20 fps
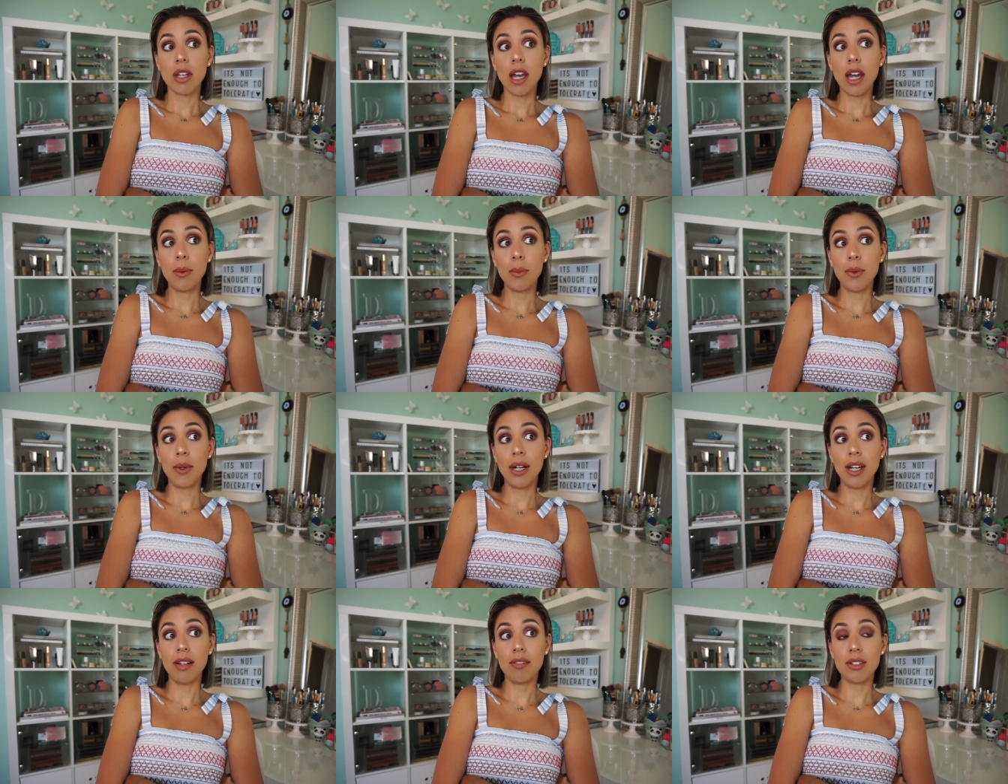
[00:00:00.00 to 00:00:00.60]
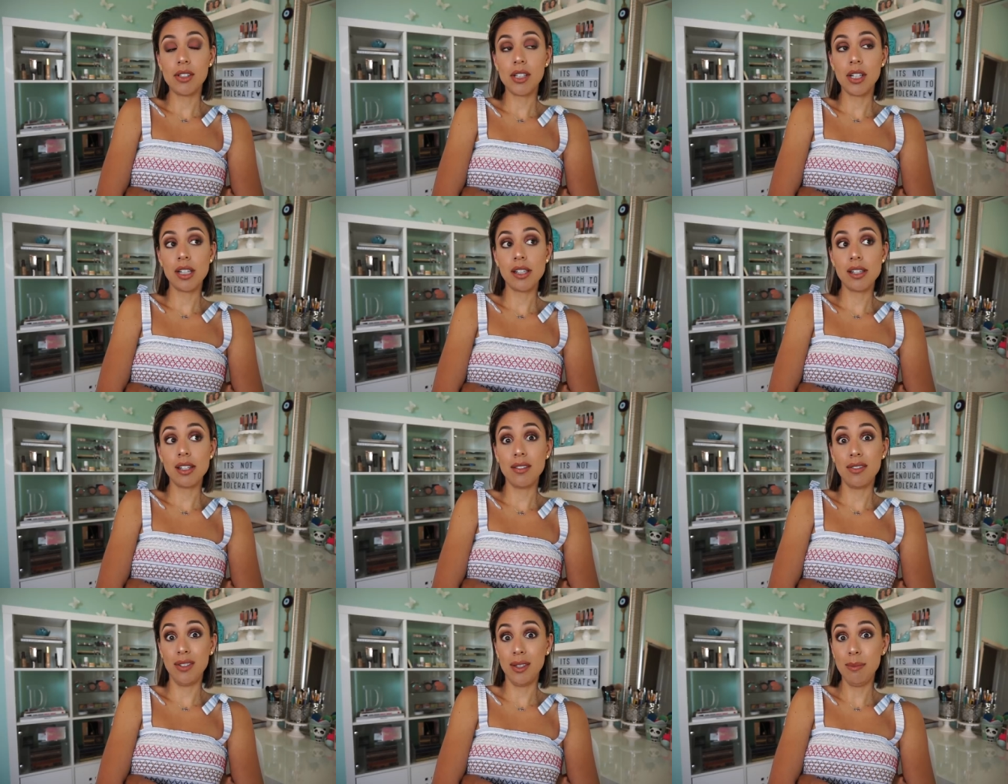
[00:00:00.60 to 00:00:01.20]
I won't have a
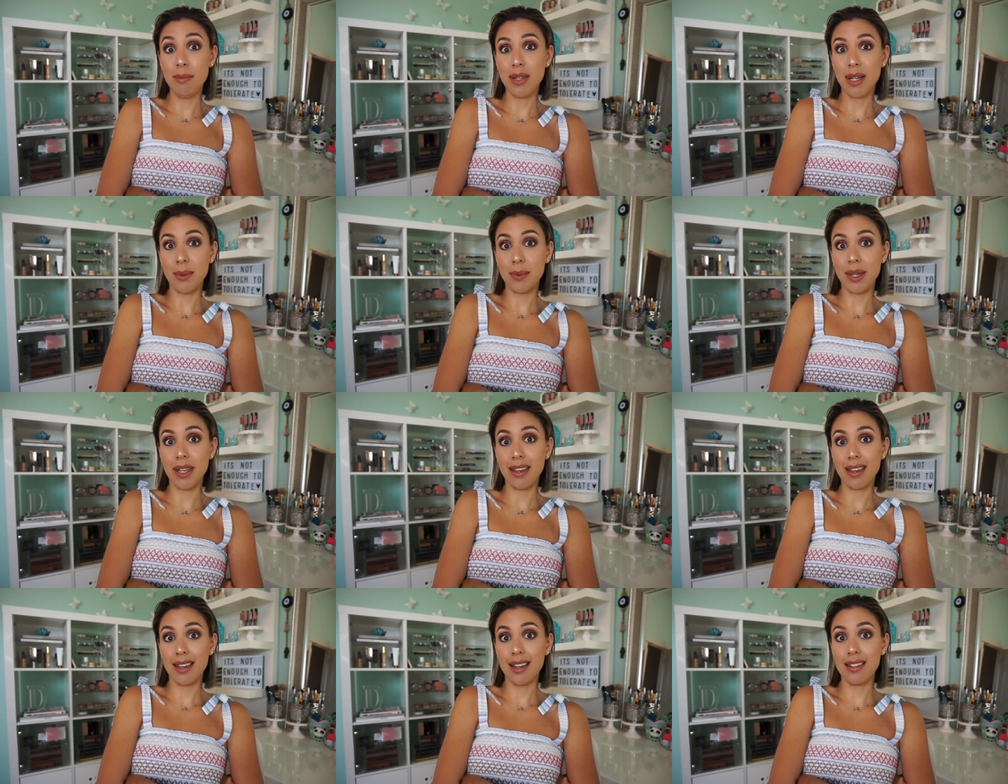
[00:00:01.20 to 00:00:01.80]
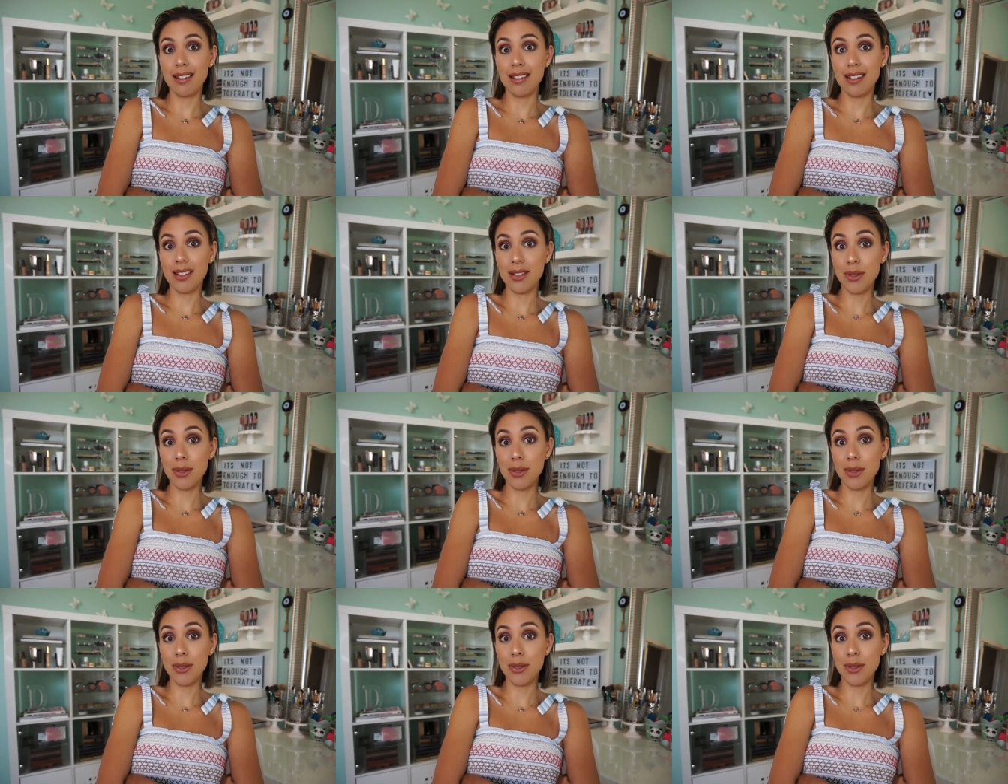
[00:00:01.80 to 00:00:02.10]
chance to film that weekend.